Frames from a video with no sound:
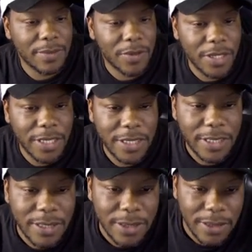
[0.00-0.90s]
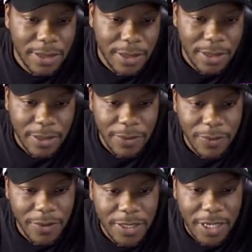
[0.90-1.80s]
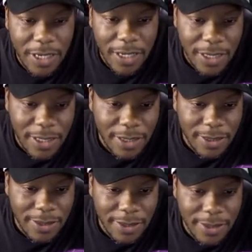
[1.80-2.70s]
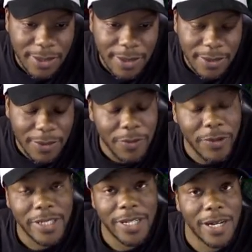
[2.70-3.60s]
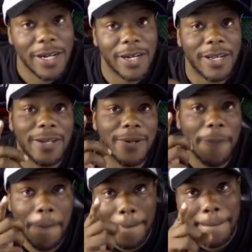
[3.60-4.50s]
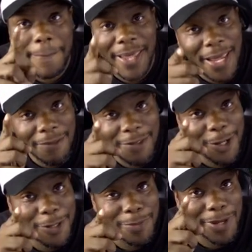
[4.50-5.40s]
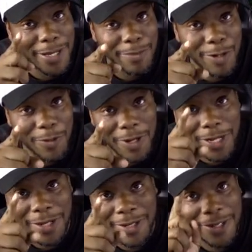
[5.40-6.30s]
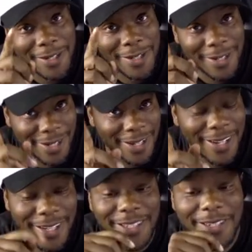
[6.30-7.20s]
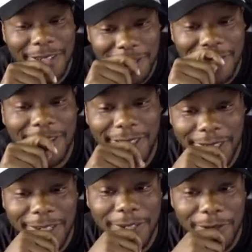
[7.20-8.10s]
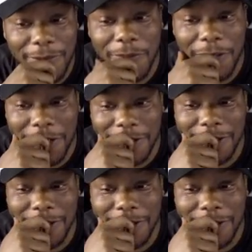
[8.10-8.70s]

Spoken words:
Marquise Rashad. They haven't talked about him in a while. He's gonna do some work.